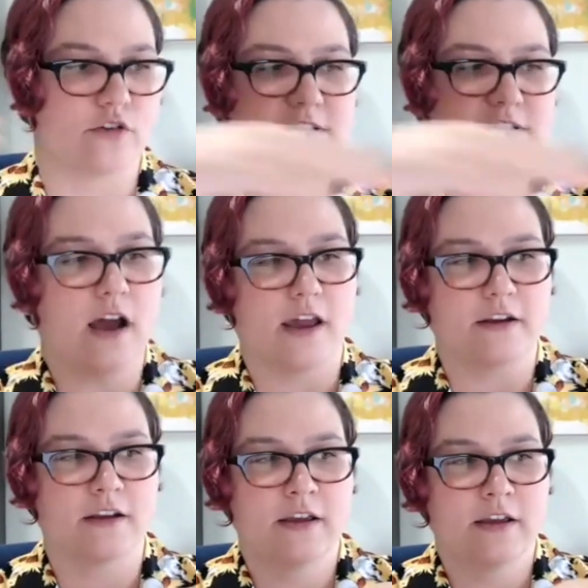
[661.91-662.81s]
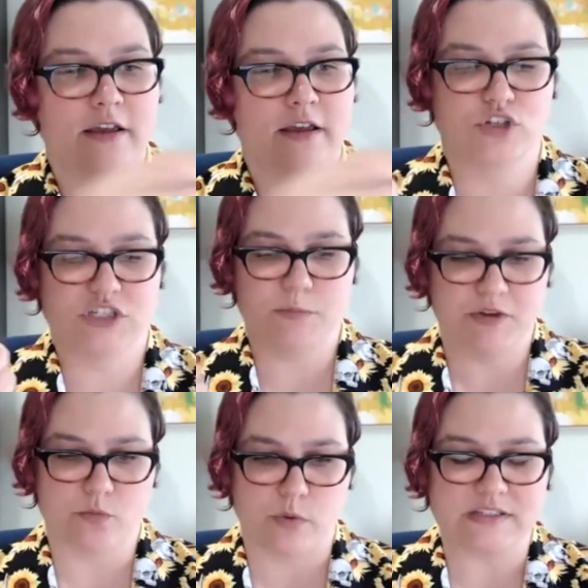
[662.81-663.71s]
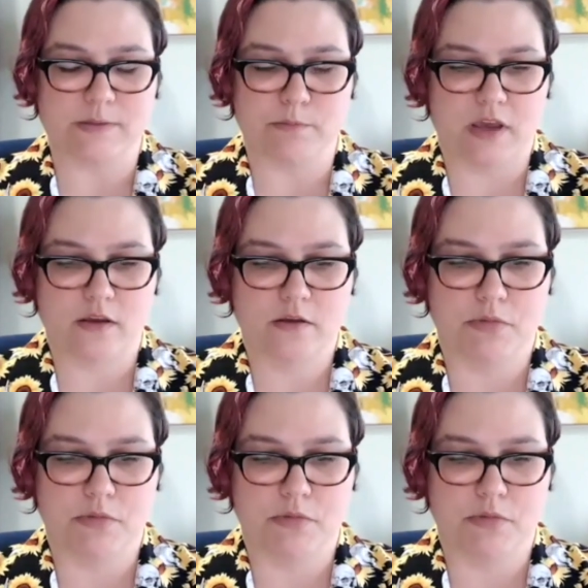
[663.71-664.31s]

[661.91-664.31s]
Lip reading: side, it would just be a resume.